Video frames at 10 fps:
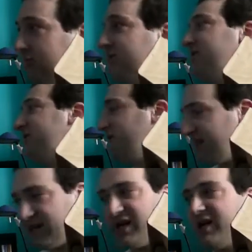
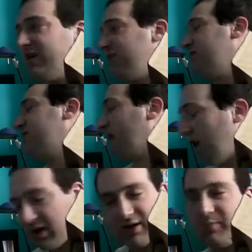sit here and
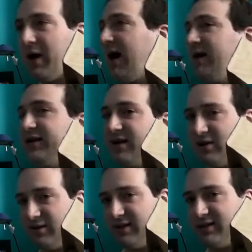talk about it and
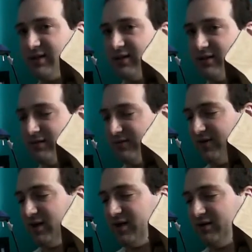I'll listen.
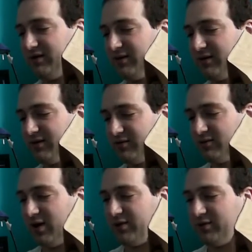Fine.
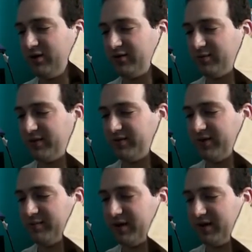Why do you have to be a
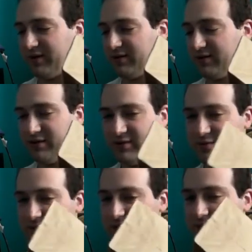vampire?
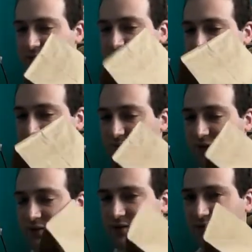Because I want to.
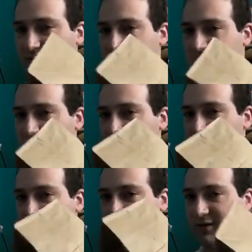Why do you have to be a
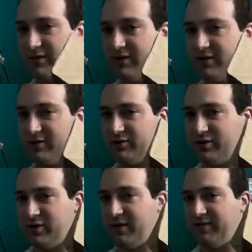vampire hunter? You
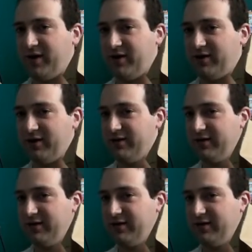killed my father.